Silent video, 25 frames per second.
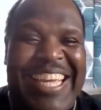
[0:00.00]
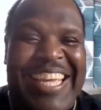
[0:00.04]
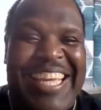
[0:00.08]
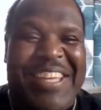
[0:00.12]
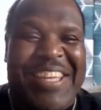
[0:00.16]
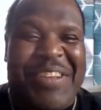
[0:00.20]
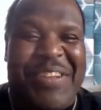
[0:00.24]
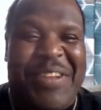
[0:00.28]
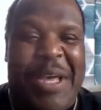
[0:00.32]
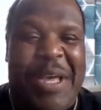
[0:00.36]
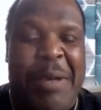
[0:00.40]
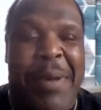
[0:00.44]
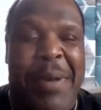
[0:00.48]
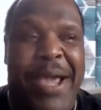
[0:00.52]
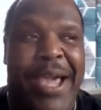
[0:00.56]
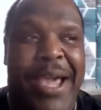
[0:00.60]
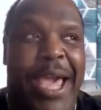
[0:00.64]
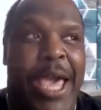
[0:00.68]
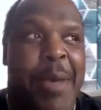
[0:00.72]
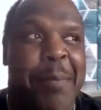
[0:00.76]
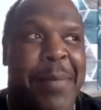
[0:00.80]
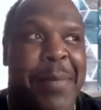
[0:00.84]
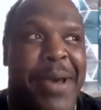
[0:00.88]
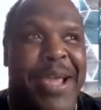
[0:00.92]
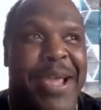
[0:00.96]
yeah, at my
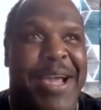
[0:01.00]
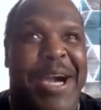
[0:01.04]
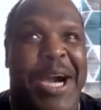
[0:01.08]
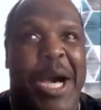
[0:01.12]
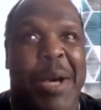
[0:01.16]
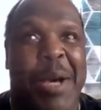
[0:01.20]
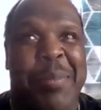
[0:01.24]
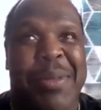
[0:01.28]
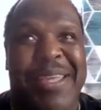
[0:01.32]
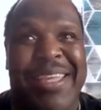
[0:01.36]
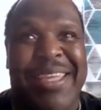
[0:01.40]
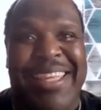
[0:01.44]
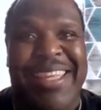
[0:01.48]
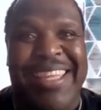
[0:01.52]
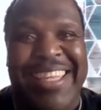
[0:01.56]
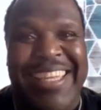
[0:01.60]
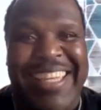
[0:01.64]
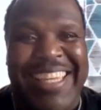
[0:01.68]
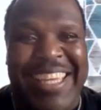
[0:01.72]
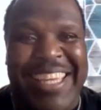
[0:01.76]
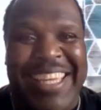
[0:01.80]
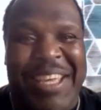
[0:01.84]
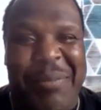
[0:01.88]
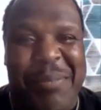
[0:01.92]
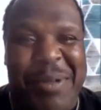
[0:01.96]
at my hobby
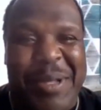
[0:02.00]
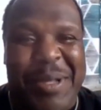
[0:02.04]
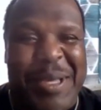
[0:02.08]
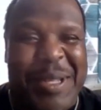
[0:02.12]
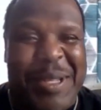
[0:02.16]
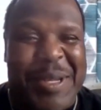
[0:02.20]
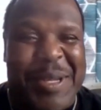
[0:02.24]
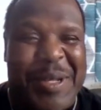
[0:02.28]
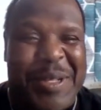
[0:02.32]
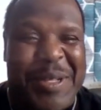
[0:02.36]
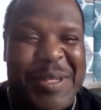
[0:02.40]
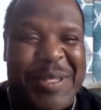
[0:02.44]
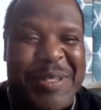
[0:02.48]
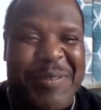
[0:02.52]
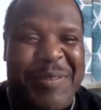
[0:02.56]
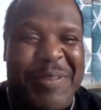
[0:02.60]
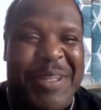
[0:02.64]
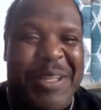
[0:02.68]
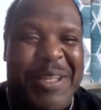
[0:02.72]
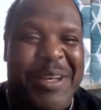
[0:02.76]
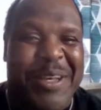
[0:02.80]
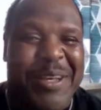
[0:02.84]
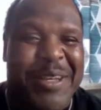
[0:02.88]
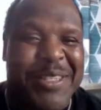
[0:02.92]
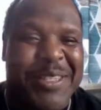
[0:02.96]
at, at uh, the
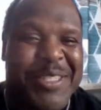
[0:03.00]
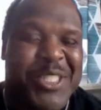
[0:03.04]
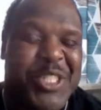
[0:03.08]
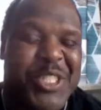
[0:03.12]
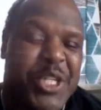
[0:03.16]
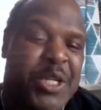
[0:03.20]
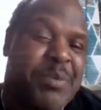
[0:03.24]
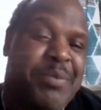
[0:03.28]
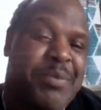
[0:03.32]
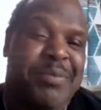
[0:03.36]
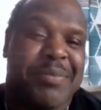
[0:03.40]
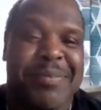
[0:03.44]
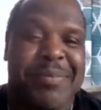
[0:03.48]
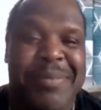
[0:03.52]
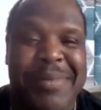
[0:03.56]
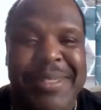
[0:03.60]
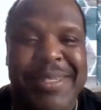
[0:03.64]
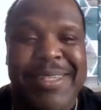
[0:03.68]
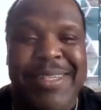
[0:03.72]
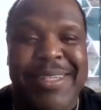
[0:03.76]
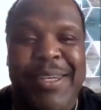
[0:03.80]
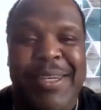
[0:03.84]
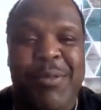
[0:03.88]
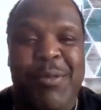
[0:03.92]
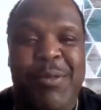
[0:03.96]
uh, gym
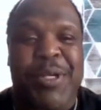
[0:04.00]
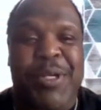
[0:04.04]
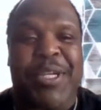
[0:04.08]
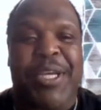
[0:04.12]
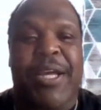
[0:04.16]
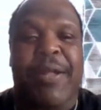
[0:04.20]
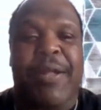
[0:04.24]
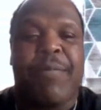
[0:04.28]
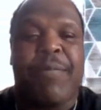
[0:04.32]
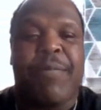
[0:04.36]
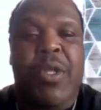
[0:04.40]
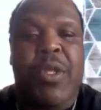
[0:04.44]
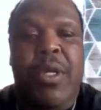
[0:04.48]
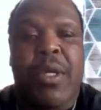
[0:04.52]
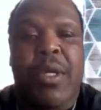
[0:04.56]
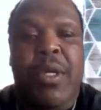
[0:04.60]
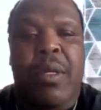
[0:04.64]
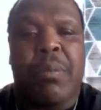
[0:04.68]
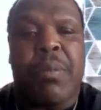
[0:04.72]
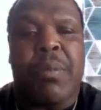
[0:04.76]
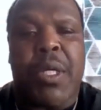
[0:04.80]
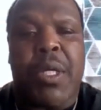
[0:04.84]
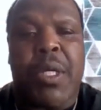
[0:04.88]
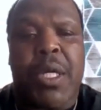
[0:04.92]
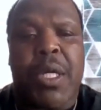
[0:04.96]
I work at.
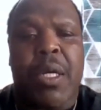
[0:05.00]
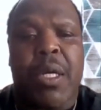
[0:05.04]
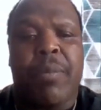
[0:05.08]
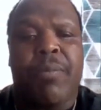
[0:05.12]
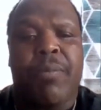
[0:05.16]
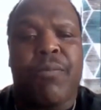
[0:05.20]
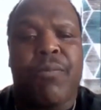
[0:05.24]
But well, um,